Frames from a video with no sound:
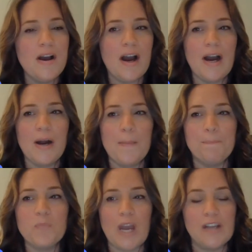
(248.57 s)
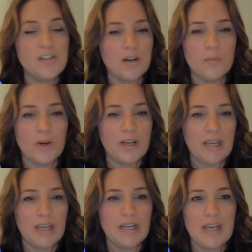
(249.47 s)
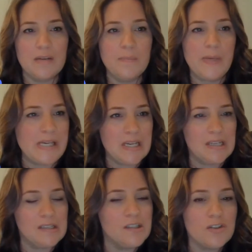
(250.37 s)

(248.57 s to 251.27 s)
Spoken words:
I started working in peds,